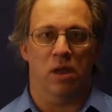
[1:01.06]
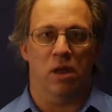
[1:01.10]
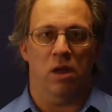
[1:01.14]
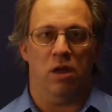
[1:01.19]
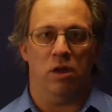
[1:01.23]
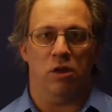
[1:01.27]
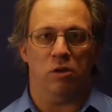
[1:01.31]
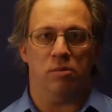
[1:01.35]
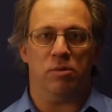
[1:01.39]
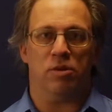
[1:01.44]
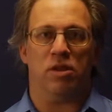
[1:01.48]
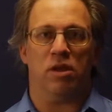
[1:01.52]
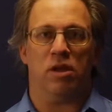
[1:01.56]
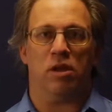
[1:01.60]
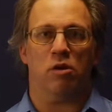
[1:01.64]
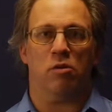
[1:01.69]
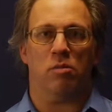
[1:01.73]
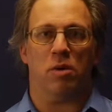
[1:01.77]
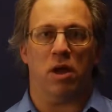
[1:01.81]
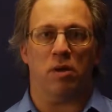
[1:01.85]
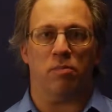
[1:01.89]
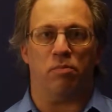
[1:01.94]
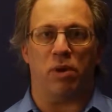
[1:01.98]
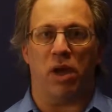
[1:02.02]
You've been thinking
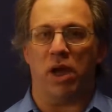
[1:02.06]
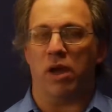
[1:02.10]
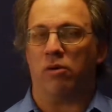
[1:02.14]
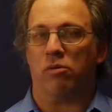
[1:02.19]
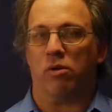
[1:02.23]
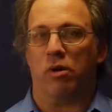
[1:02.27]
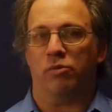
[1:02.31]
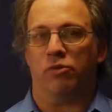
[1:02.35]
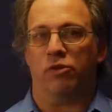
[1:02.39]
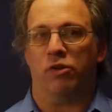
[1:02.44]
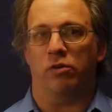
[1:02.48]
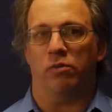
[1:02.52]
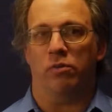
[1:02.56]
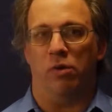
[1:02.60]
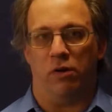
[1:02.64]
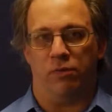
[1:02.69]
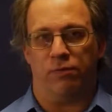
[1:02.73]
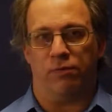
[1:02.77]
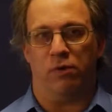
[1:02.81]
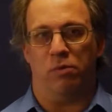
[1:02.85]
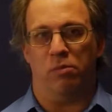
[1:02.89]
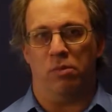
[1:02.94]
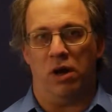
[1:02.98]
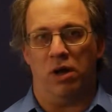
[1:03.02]
about bankruptcy
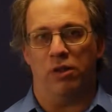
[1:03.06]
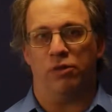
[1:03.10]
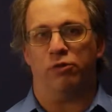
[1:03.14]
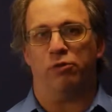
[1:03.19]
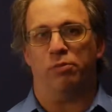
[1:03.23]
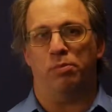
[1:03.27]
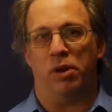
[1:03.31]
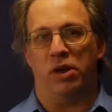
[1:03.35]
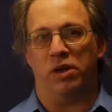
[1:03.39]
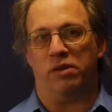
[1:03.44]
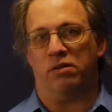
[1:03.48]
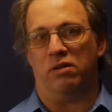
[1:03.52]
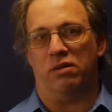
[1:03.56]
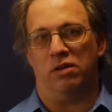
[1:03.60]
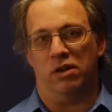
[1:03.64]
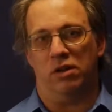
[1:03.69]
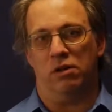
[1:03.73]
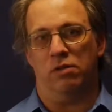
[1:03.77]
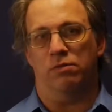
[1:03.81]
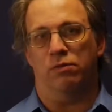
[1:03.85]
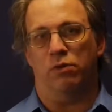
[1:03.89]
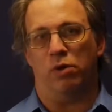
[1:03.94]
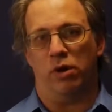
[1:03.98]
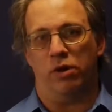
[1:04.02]
for months, but a
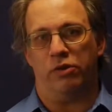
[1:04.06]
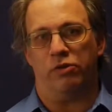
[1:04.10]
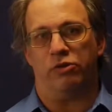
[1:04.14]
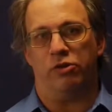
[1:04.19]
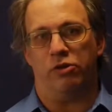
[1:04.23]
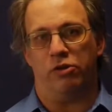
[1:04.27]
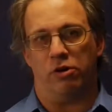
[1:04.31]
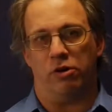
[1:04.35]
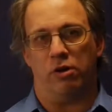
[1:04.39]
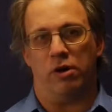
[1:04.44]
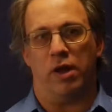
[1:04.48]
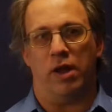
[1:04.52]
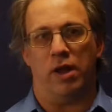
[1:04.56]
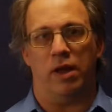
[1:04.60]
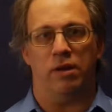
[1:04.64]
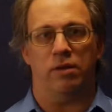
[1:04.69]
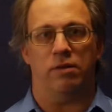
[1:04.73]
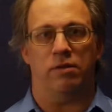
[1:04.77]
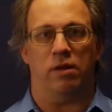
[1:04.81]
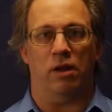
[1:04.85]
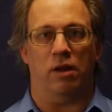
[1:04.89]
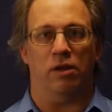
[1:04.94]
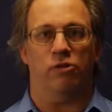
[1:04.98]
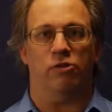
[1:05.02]
little voice in your head
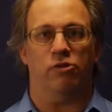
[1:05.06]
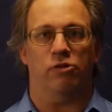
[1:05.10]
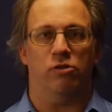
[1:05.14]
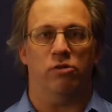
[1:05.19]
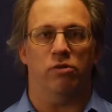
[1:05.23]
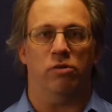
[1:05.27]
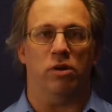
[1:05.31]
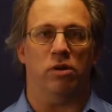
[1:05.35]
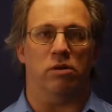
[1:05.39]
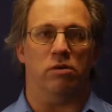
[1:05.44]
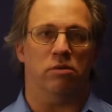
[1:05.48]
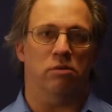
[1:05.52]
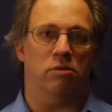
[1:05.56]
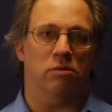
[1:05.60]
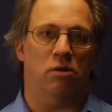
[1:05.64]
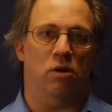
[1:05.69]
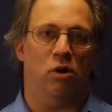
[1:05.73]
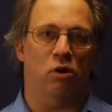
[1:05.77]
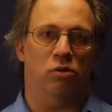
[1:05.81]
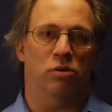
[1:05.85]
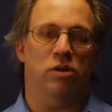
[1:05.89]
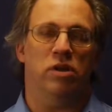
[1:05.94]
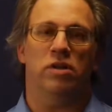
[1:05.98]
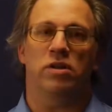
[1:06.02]
tells you that
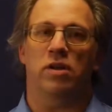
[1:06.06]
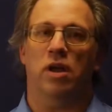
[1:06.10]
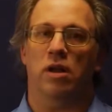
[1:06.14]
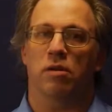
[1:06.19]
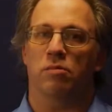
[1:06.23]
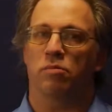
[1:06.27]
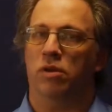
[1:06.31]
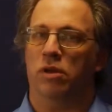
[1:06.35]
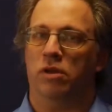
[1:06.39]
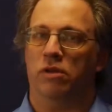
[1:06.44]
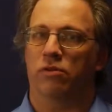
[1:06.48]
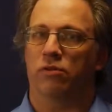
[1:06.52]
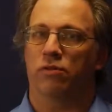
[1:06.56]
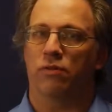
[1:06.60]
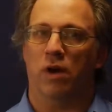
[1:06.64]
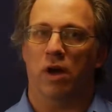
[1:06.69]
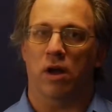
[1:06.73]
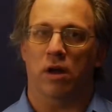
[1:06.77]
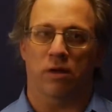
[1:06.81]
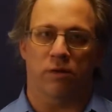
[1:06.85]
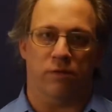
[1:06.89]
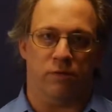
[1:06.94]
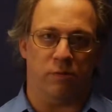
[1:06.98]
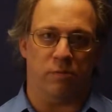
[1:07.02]
only deadbeats
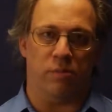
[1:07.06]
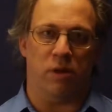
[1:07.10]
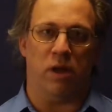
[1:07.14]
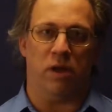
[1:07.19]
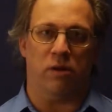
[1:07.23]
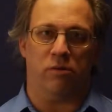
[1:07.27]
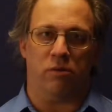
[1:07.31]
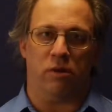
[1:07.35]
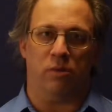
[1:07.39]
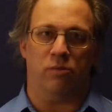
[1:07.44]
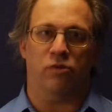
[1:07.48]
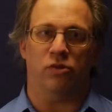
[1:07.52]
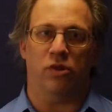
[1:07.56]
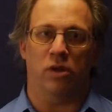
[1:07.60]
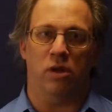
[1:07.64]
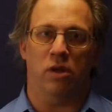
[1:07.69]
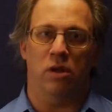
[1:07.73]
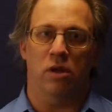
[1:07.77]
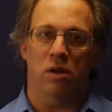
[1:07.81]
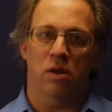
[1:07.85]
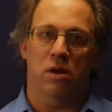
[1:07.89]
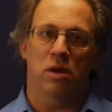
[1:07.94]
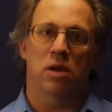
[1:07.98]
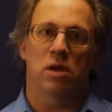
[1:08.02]
file for bankruptcy,
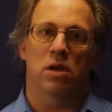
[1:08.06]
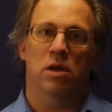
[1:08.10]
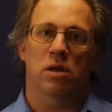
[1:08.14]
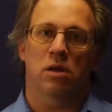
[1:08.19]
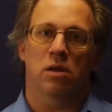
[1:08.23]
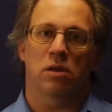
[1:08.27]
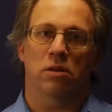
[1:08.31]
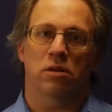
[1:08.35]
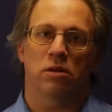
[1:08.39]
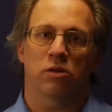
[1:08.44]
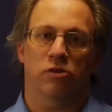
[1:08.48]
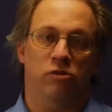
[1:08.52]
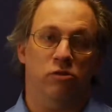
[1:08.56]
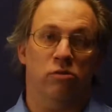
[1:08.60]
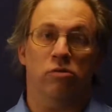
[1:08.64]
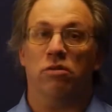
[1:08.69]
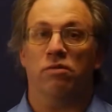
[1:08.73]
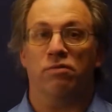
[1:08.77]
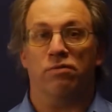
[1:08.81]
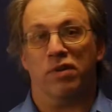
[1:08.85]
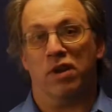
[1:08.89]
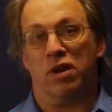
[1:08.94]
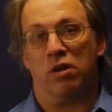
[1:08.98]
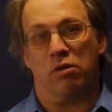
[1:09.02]
that you can
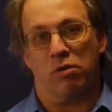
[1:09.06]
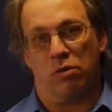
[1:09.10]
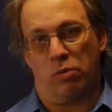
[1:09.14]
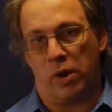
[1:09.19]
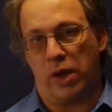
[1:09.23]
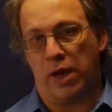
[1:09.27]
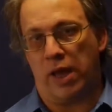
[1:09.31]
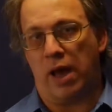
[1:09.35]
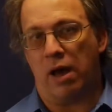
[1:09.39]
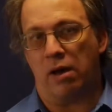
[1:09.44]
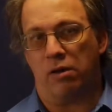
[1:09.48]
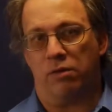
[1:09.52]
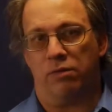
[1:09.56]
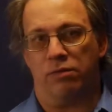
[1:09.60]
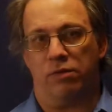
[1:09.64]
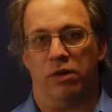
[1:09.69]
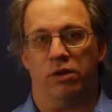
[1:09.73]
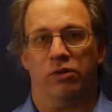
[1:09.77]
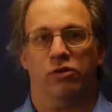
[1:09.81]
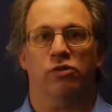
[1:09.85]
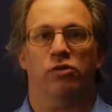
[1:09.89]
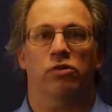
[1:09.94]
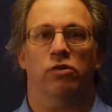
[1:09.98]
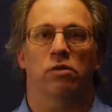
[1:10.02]
figure a way out of
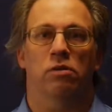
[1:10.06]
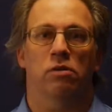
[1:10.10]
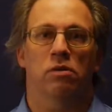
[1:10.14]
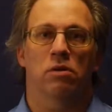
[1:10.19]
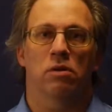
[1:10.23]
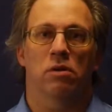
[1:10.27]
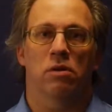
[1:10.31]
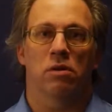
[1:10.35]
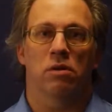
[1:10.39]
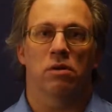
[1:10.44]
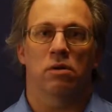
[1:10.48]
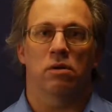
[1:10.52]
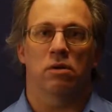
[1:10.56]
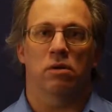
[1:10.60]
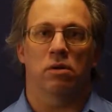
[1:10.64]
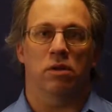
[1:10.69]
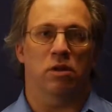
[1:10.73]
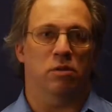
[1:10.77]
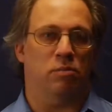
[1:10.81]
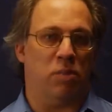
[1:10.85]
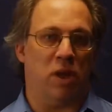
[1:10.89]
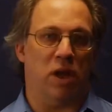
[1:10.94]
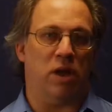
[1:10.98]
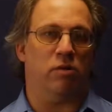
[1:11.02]
this, and
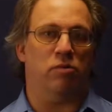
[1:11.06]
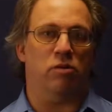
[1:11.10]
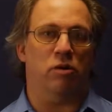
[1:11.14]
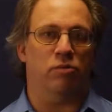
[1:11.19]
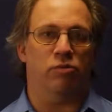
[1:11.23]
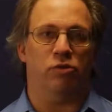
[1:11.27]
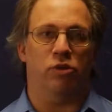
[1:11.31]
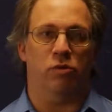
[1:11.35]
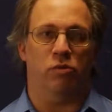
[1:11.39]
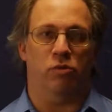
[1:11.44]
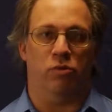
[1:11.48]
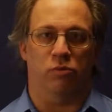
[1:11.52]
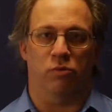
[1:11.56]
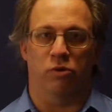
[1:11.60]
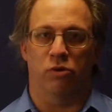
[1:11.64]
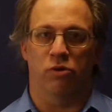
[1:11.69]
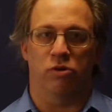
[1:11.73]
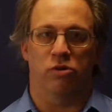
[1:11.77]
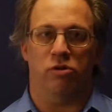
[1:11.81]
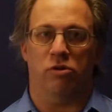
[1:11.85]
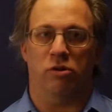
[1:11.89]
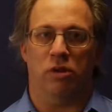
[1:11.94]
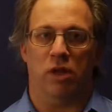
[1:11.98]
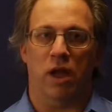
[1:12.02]
that bankruptcy will ruin
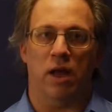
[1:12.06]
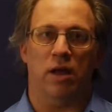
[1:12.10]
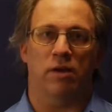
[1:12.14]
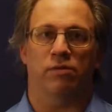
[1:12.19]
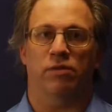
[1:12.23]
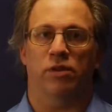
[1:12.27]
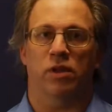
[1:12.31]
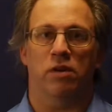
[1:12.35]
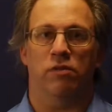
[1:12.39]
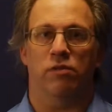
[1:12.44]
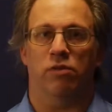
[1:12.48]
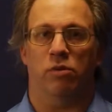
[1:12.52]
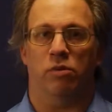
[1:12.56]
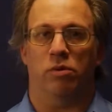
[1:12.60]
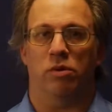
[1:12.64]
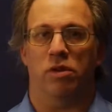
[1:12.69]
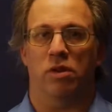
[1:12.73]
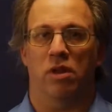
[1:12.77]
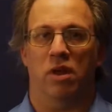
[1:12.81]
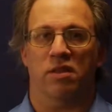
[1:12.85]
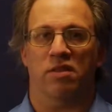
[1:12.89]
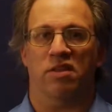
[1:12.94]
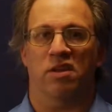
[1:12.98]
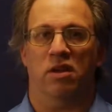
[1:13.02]
your life, leave you with
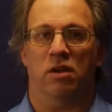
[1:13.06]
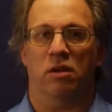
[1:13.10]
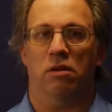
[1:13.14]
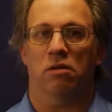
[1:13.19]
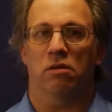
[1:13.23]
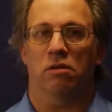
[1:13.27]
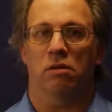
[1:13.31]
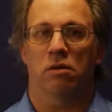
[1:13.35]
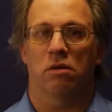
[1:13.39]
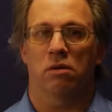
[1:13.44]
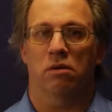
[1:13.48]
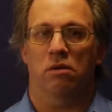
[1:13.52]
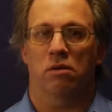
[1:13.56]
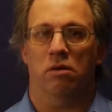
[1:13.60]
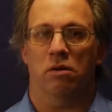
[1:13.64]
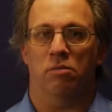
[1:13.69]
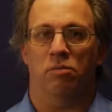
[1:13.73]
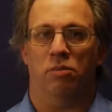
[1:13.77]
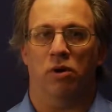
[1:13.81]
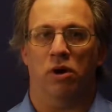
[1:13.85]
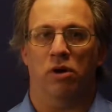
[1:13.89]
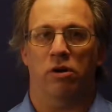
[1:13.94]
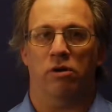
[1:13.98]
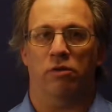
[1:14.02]
nothing, and
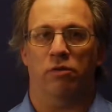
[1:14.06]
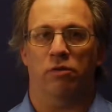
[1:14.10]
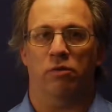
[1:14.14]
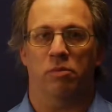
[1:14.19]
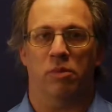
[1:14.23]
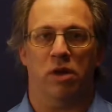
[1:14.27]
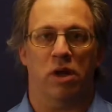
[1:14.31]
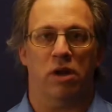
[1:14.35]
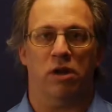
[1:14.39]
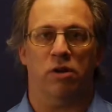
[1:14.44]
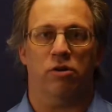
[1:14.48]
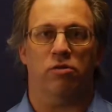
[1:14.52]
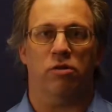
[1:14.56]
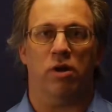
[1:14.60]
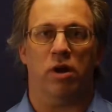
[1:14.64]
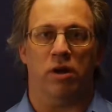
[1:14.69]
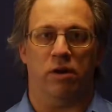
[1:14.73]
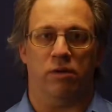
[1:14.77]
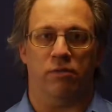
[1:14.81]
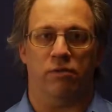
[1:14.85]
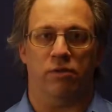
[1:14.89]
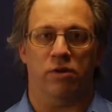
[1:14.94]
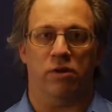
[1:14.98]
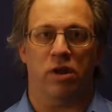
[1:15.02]
bar you from getting
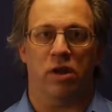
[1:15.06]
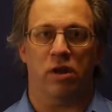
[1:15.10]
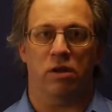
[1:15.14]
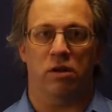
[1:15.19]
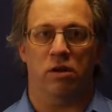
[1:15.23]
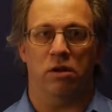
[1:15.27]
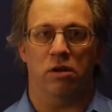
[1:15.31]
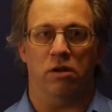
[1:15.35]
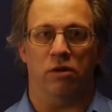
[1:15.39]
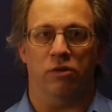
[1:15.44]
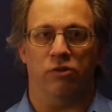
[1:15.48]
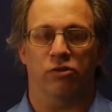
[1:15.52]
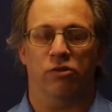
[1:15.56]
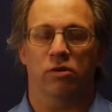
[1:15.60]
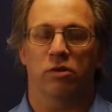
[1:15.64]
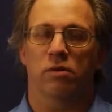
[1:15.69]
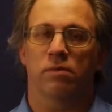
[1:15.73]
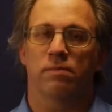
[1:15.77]
credit for 10 years.